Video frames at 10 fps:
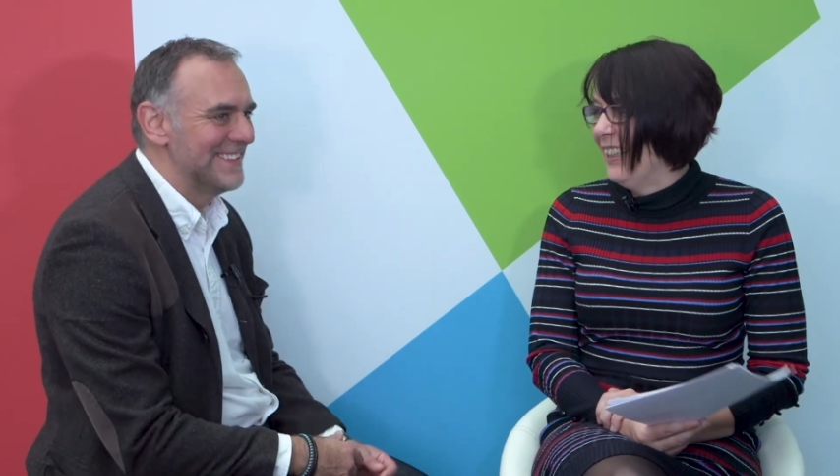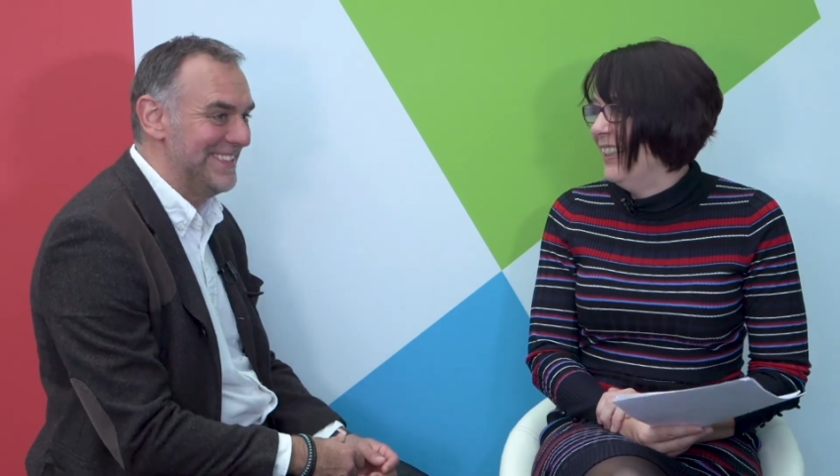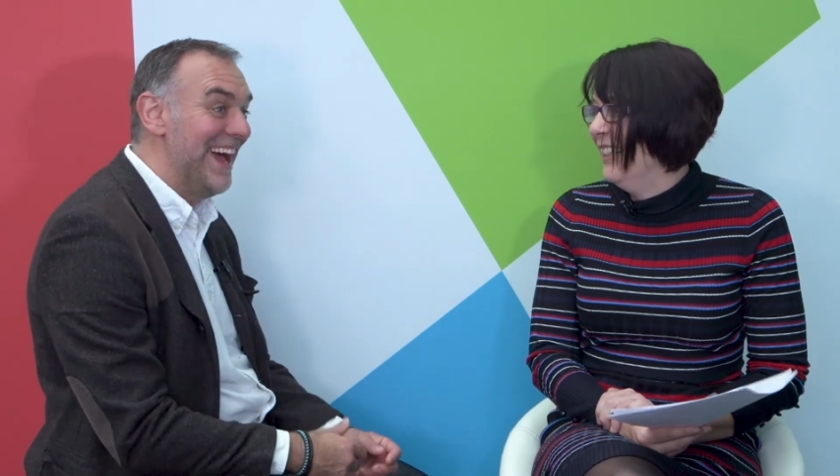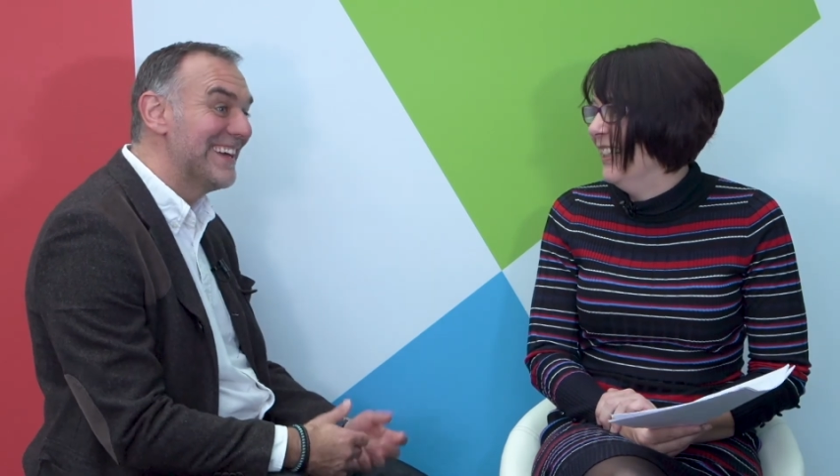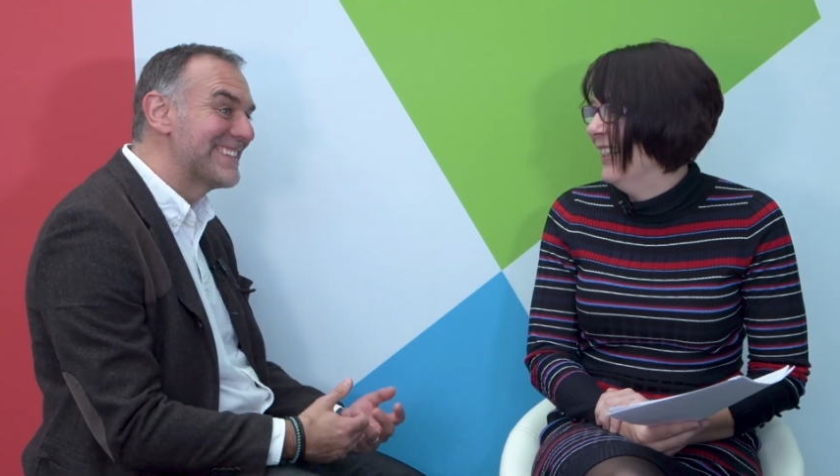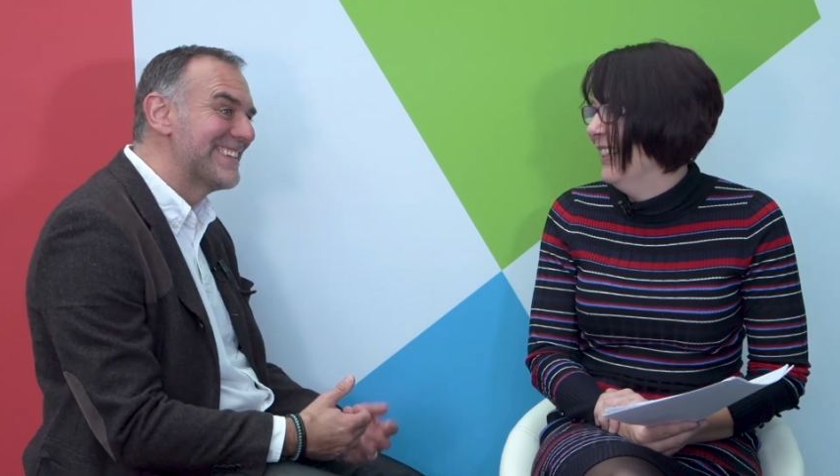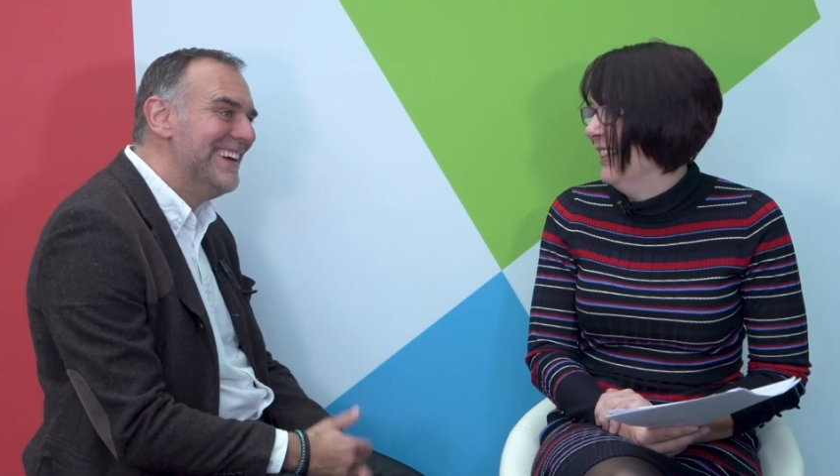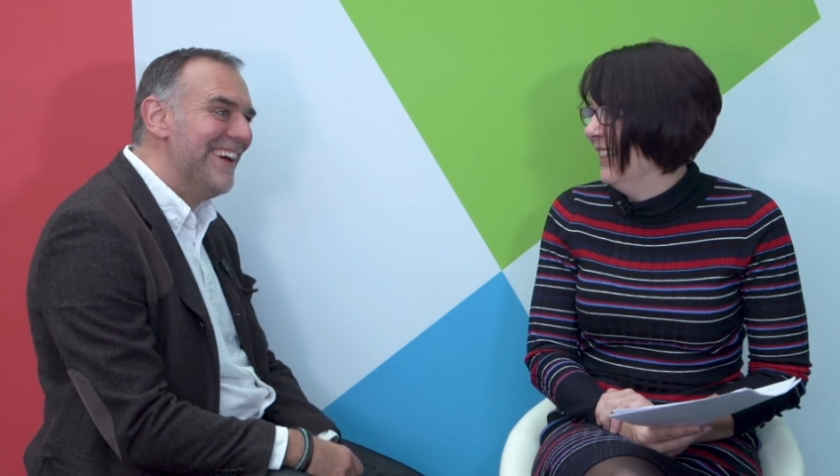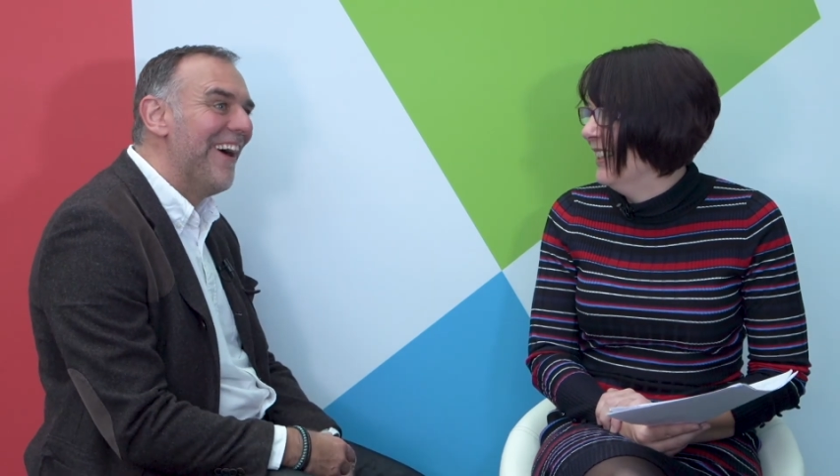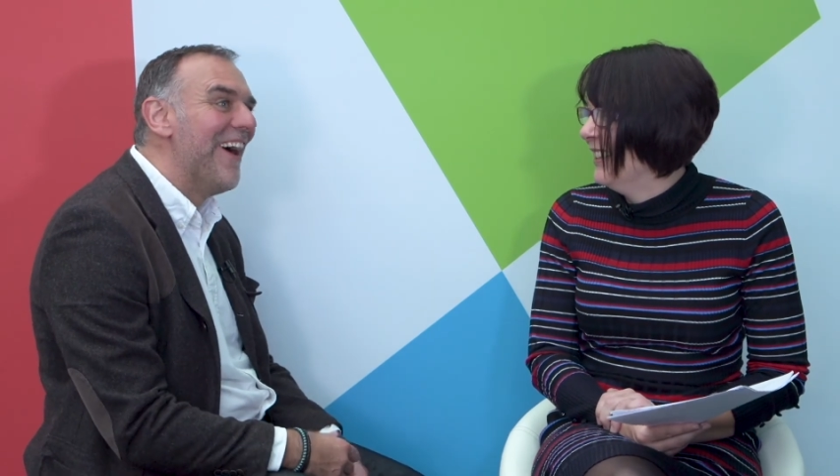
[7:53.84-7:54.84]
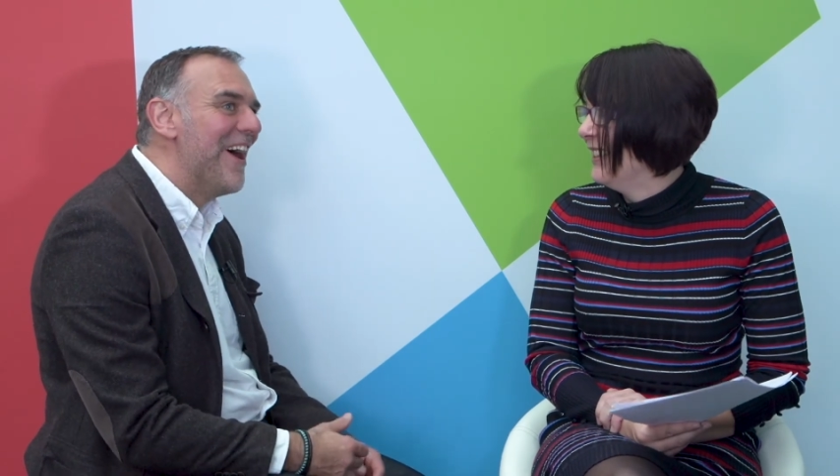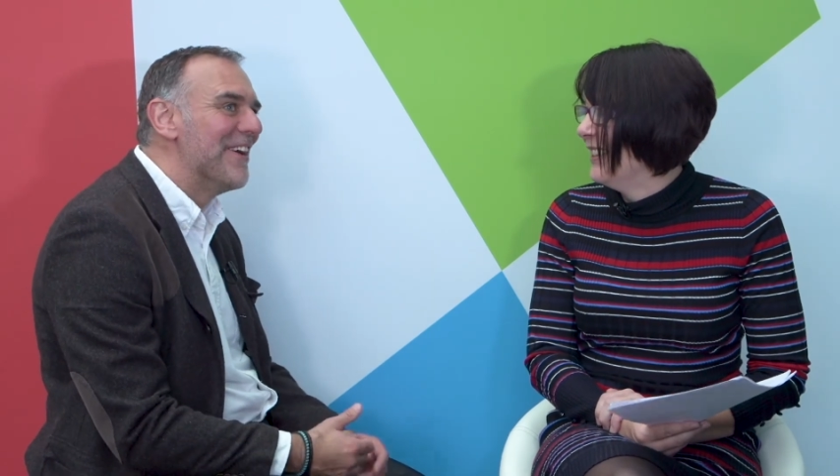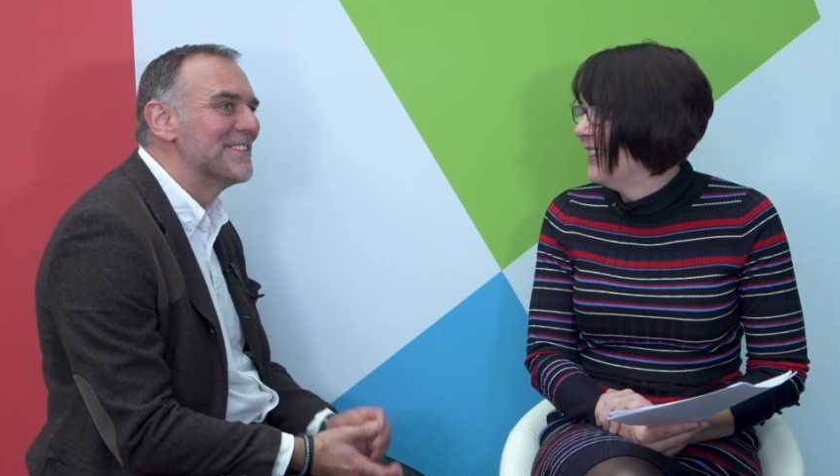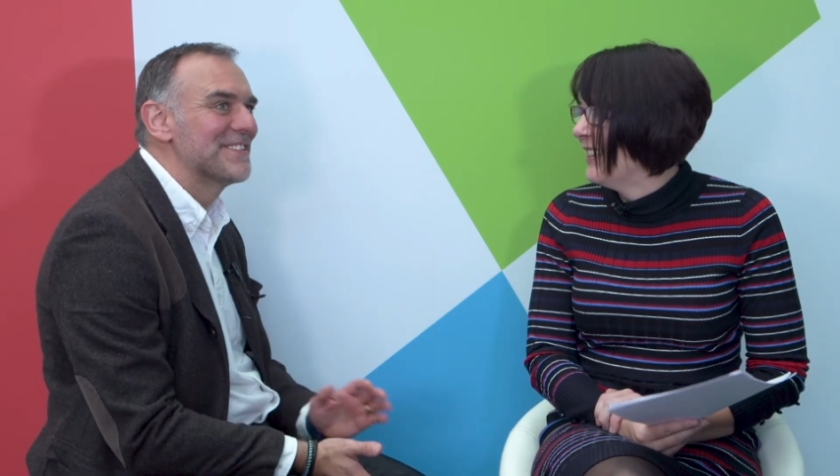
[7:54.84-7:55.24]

Yes.